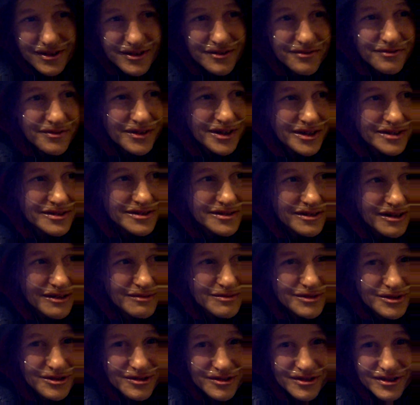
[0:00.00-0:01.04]
like a fucking
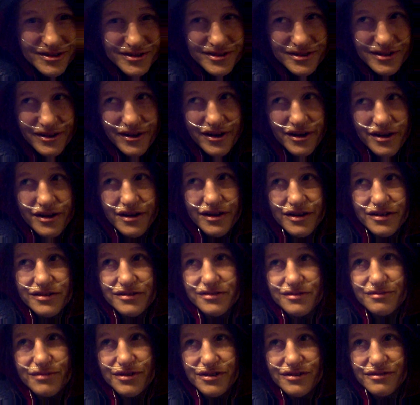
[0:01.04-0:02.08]
sob story, sorry
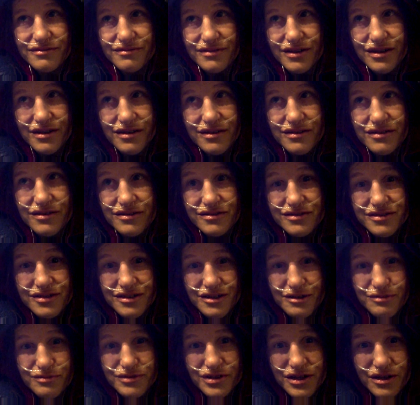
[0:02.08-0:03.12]
guys, but hey, it's an
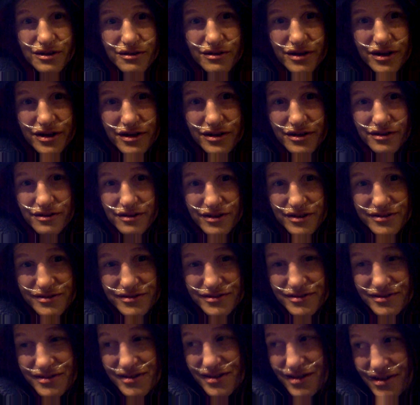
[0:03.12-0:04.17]
update, right?
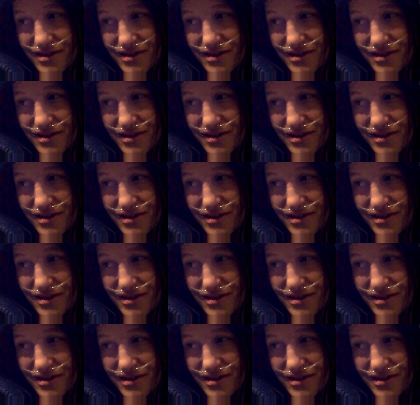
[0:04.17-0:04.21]
Because